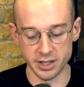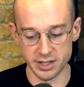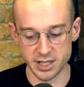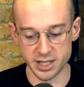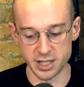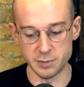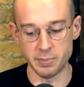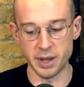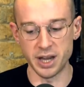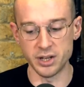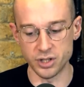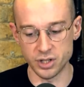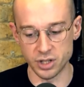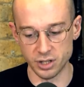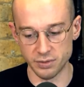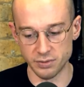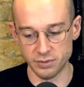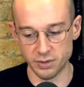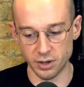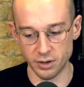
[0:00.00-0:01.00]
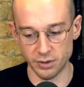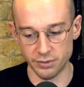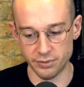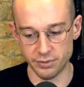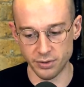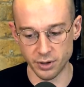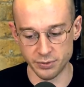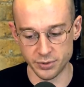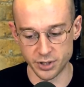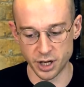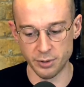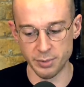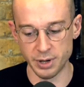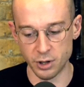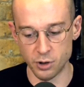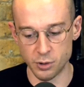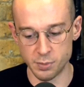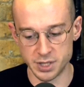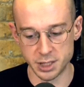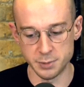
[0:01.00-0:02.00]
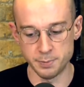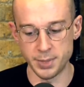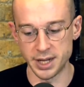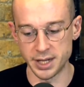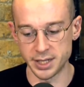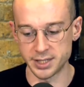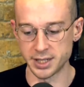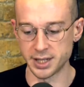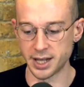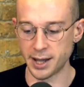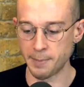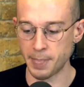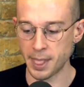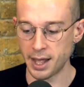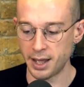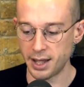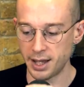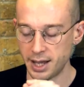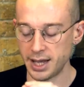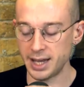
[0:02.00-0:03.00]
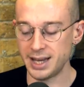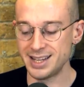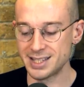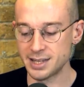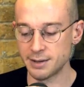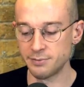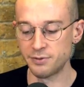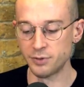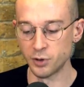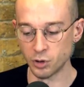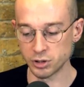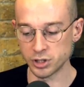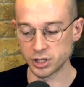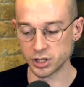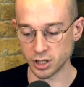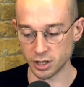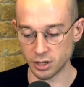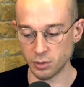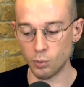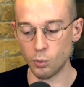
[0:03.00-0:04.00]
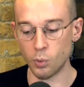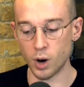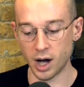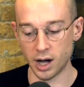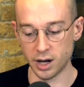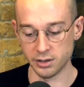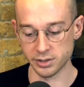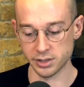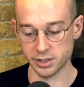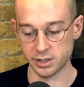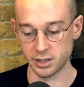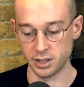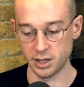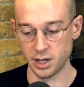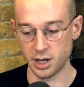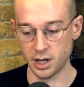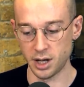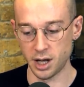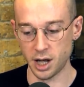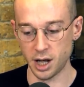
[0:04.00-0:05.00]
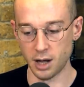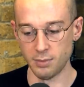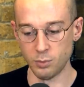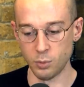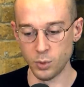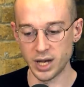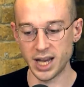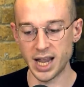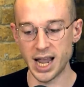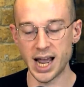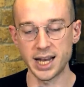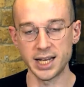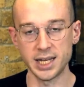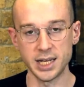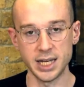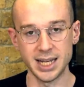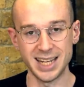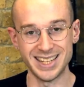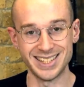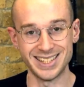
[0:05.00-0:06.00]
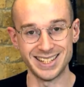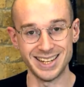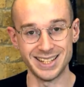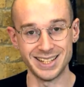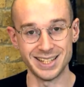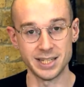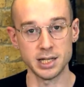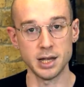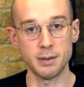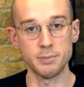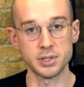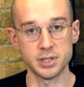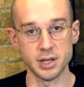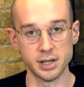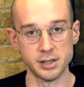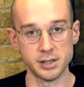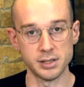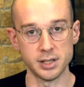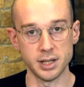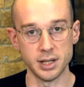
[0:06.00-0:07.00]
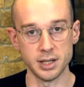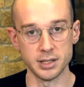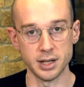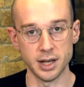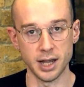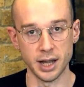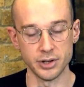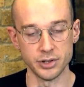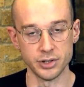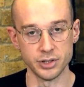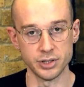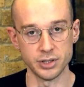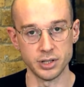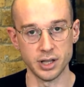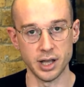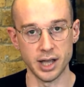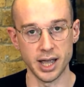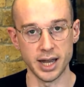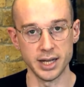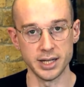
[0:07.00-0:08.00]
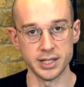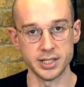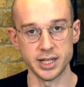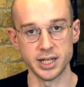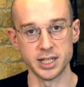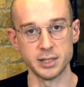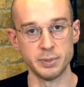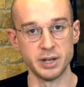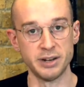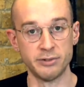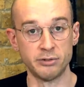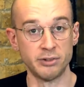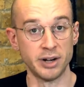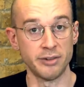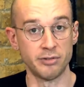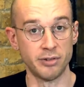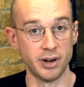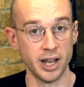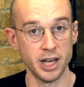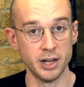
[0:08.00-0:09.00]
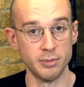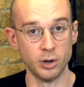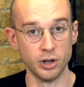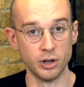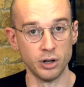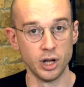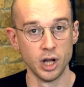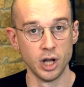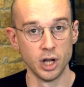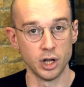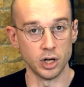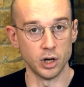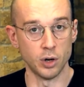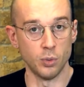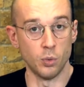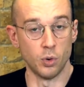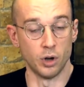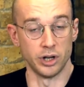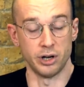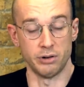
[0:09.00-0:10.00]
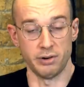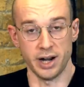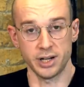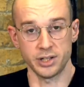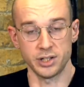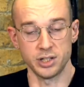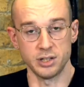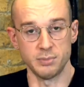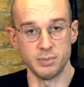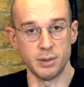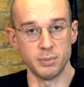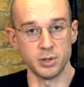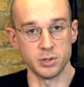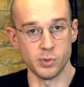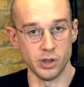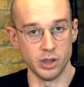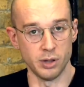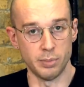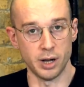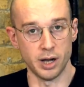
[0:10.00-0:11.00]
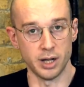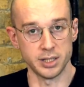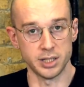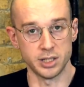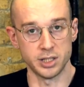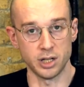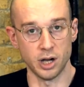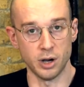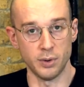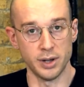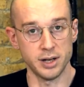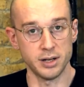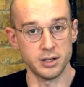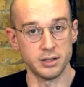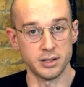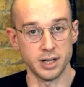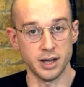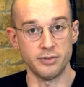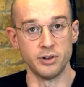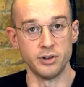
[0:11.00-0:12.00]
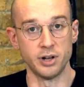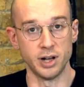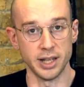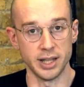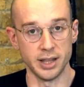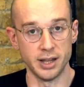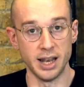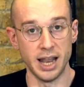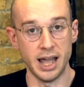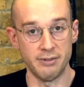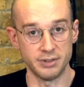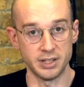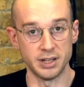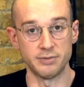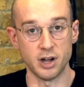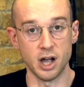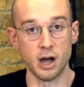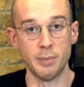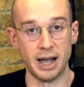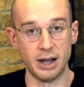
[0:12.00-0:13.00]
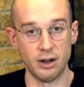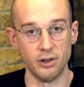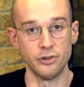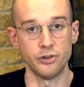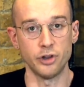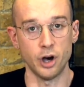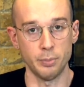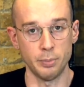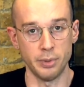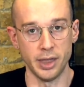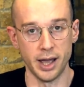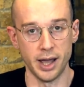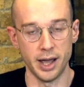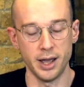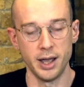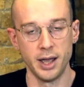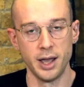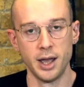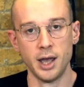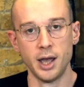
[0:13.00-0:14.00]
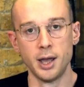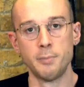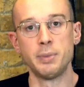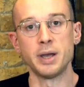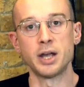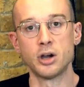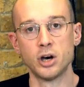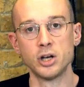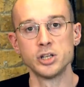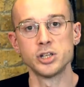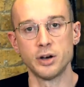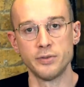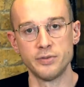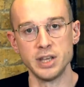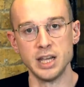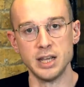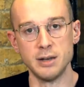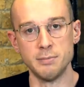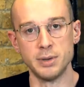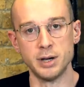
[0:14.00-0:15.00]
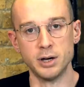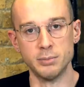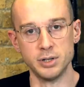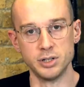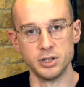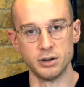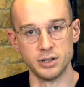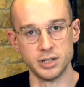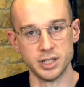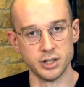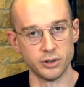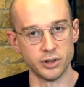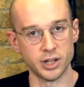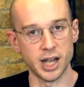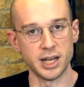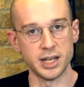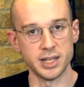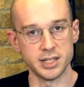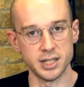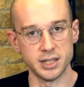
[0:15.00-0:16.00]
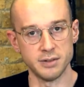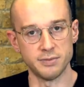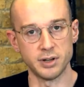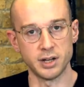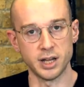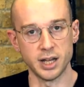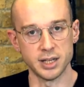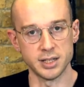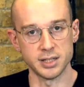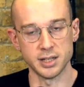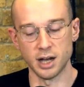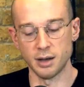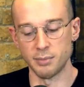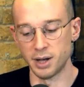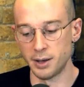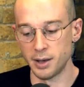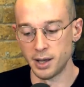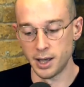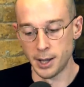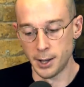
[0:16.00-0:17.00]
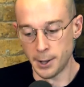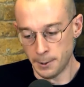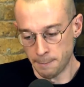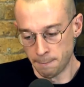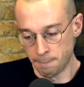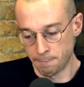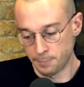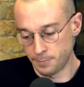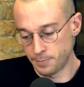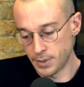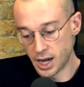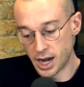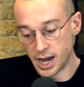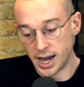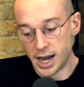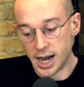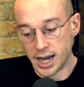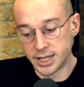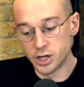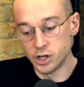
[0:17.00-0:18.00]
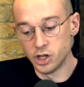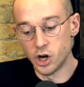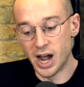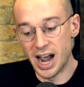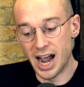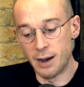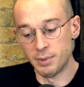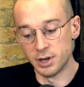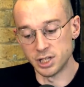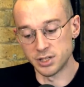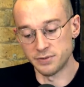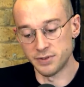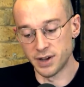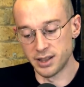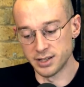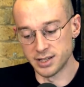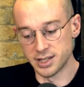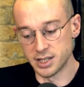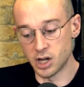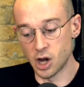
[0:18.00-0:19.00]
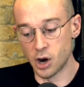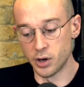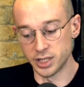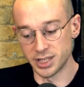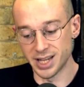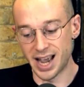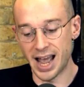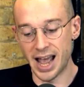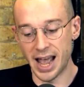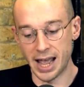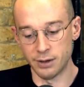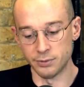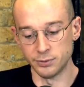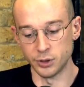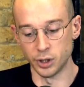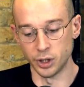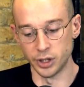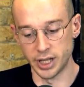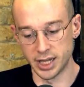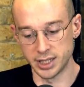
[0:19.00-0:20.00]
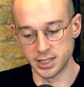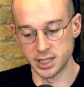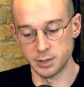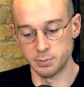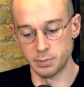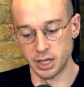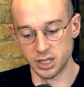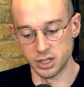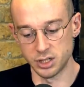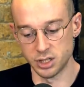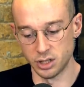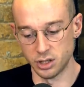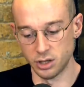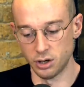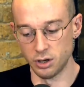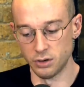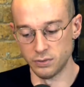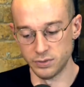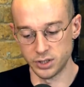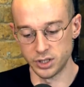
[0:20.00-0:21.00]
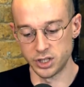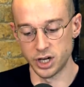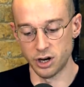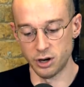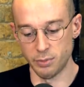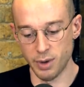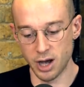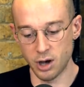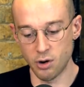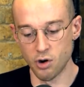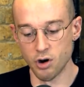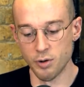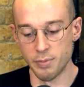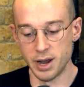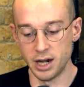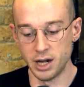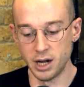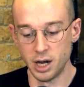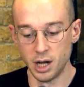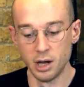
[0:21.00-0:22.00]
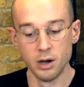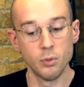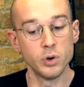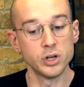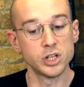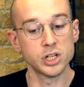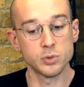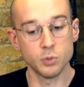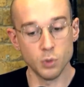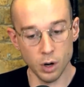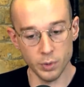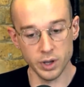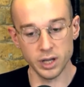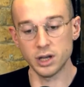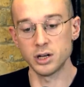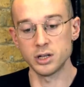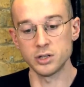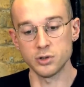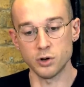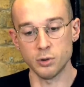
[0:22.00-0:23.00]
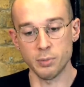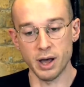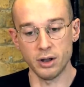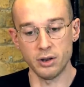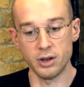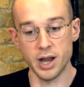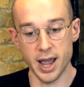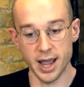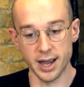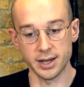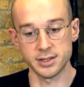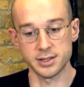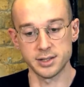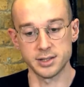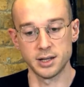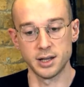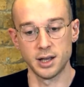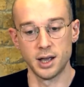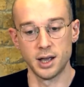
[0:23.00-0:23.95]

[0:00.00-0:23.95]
suspension of Jeremy Corbyn speaks to that. It is unfortunate that whilst we can, in some sense, see these elections to the NEC as a bit of a referendum on what direction do members want the party to go in, and definitely the left have come out on top there because of the inbuilt majority on the NEC for Keir Starmer. I don't know how much effect this is going to have on that suspension of Jeremy Corbyn, which is what we are going to talk about next,